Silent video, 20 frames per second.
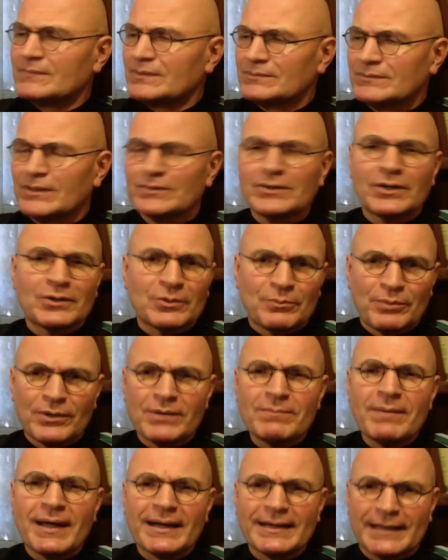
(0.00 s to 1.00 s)
No, to put
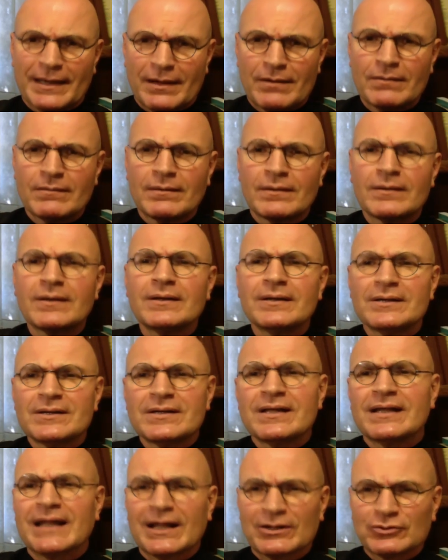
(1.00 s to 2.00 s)
it back down.
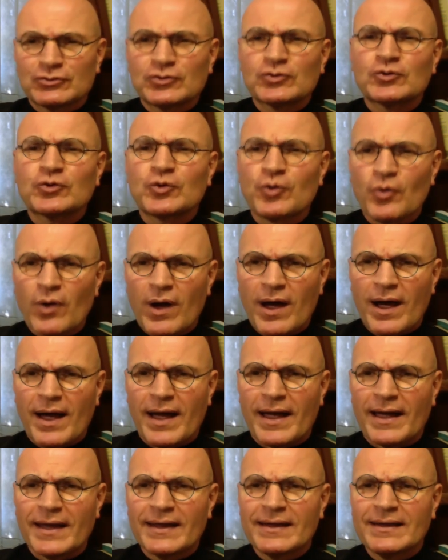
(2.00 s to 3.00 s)
Now
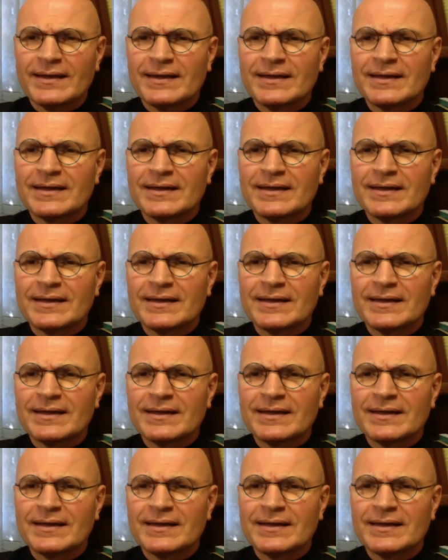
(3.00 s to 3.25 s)
try